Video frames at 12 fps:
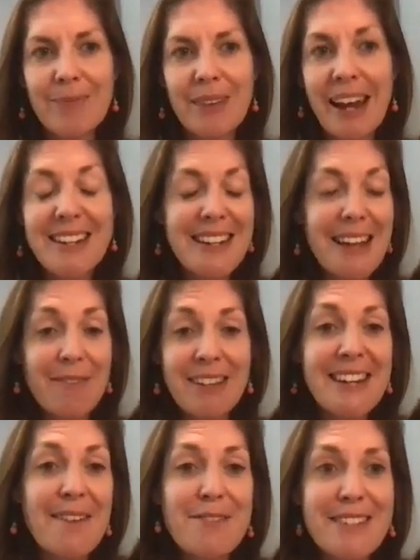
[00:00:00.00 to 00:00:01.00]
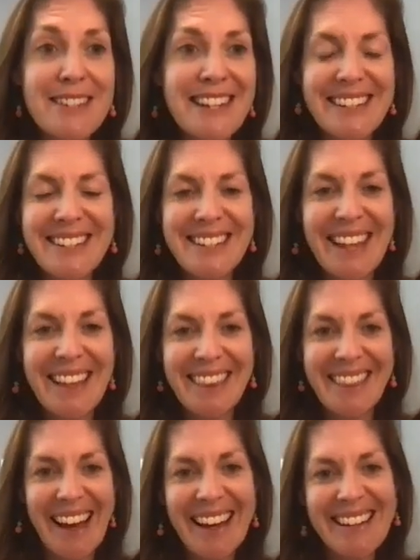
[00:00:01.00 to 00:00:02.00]
And it's never as easy as said than
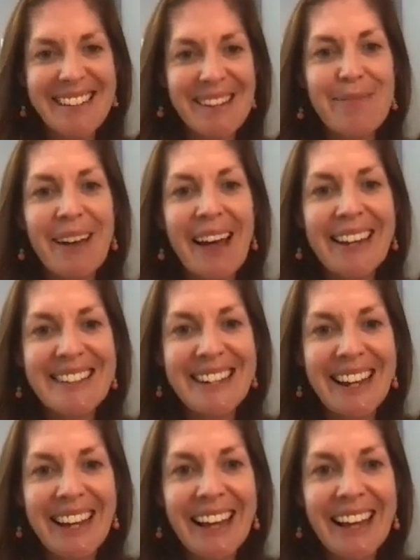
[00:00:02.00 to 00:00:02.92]
that, is it? But actually,